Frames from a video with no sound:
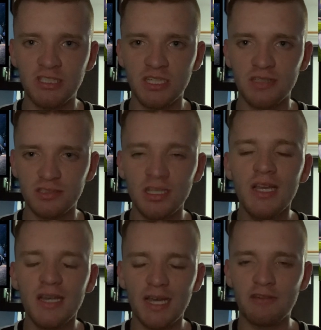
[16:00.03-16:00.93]
is
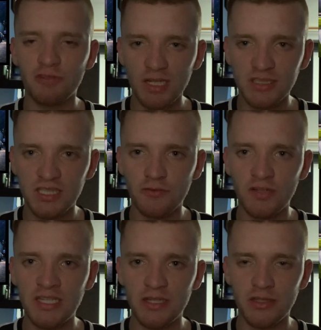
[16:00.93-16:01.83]
a relatively
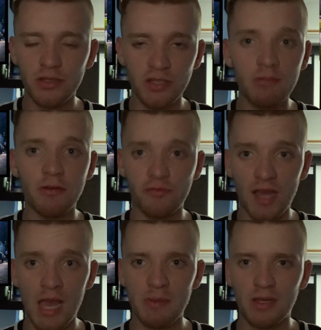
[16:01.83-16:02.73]
new
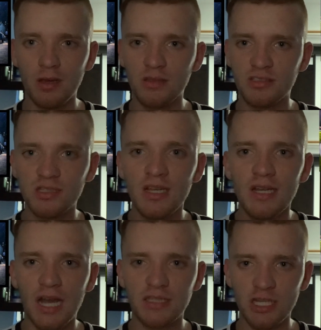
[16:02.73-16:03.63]
affair, because
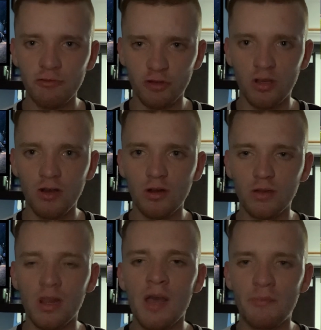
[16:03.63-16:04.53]
I do
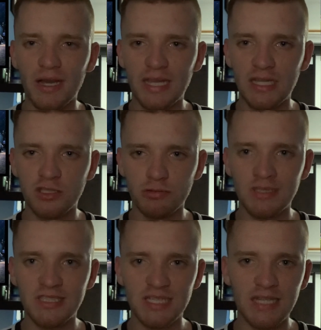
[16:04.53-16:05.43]
recall back in
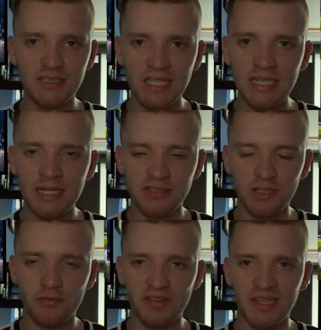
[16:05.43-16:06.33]
2018, I do
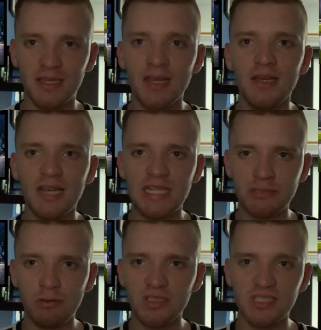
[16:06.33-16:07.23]
think it
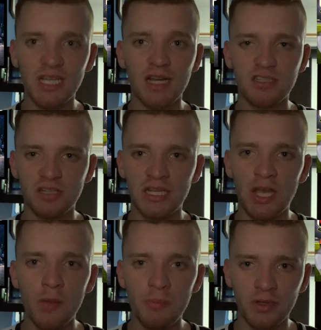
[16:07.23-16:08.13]
was actually
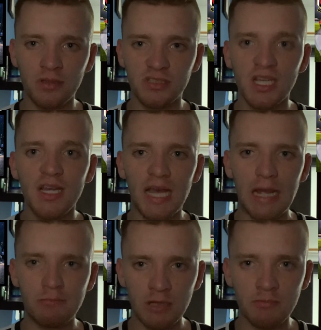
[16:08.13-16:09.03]
opened
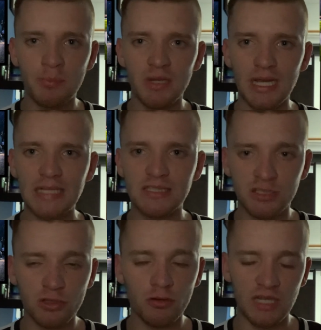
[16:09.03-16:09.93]
when we played
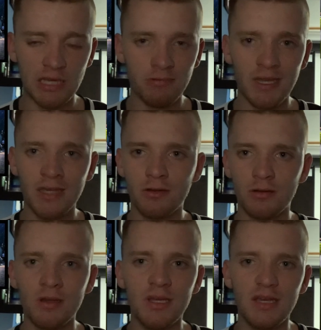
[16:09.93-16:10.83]
Chorley away,
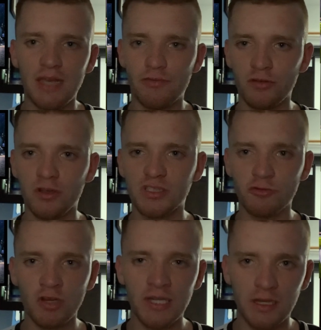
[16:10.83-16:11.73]
or if not
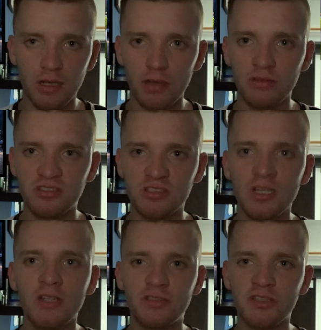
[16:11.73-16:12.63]
really close
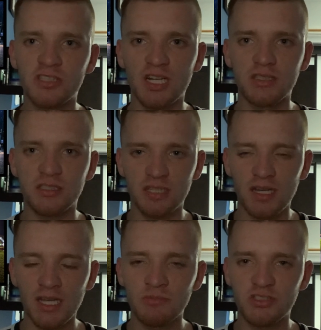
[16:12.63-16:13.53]
to that
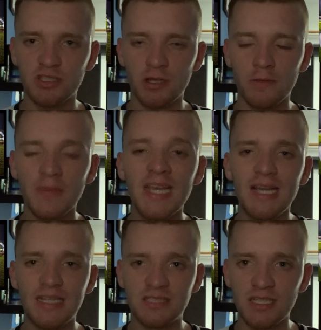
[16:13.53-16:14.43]
time. So
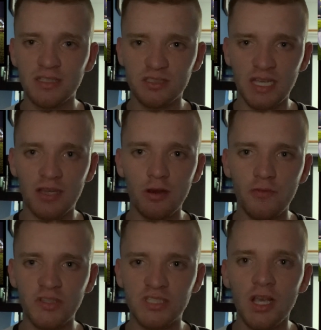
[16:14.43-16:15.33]
it is a
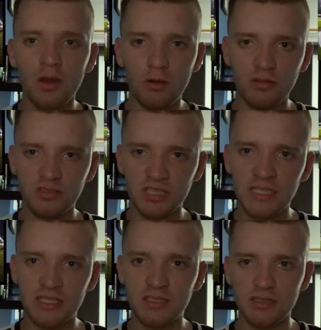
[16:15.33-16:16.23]
covered
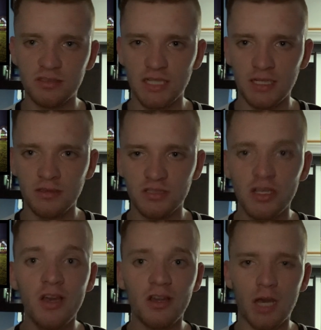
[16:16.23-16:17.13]
all-seated stand
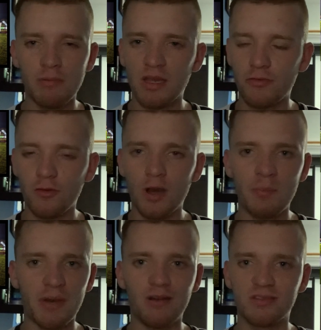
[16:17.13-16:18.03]
going for
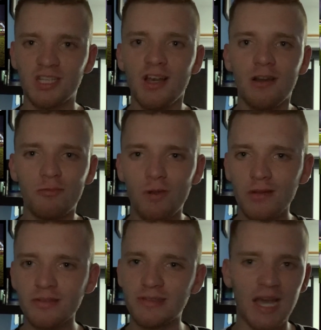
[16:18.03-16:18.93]
about
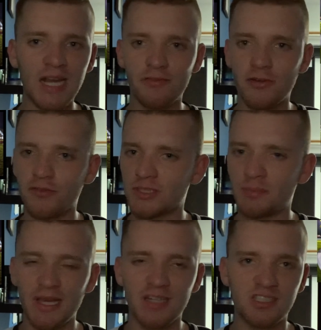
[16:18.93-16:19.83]
1/9 of the
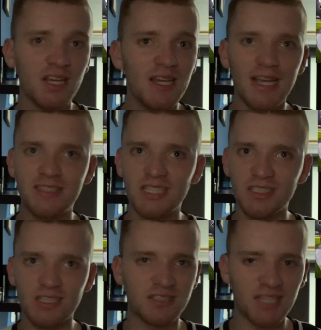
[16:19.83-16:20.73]
pitch. It is
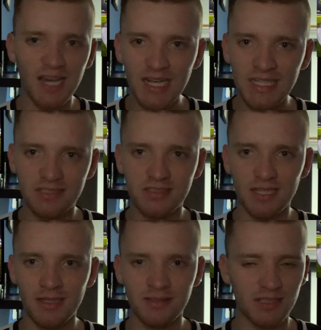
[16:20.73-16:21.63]
a tiny
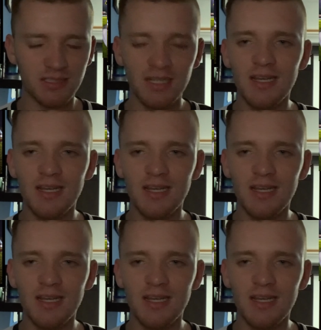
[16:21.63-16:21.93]
stand.